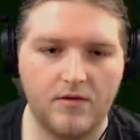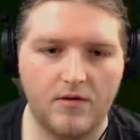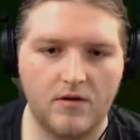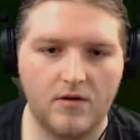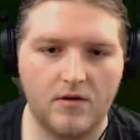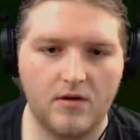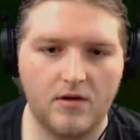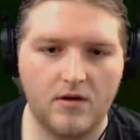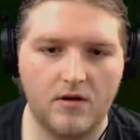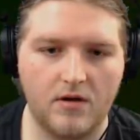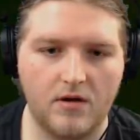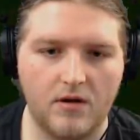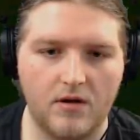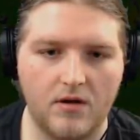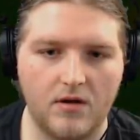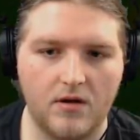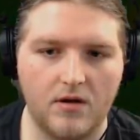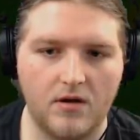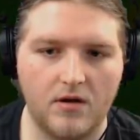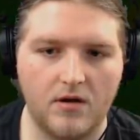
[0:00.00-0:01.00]

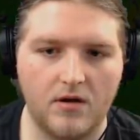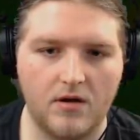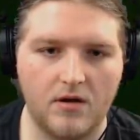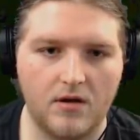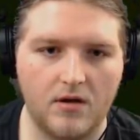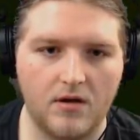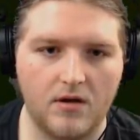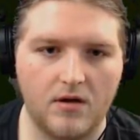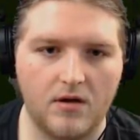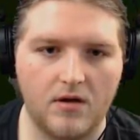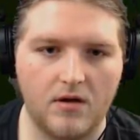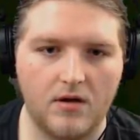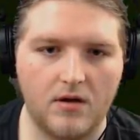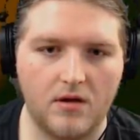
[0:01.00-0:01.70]
Nobody speaks.